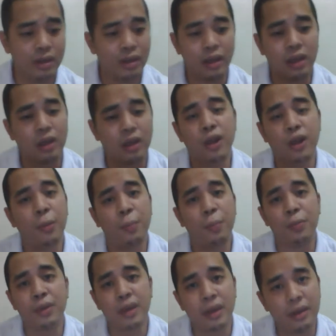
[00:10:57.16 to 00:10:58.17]

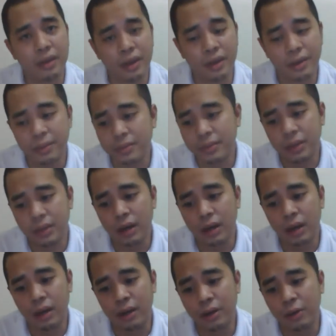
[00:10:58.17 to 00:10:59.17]
completely
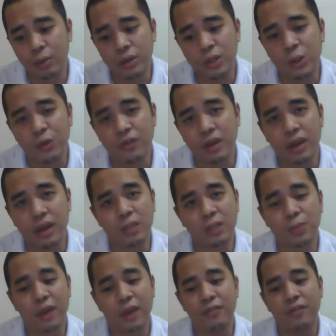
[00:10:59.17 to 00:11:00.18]
rejuvenates my
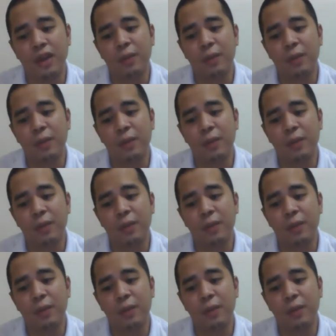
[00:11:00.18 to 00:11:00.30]
vaping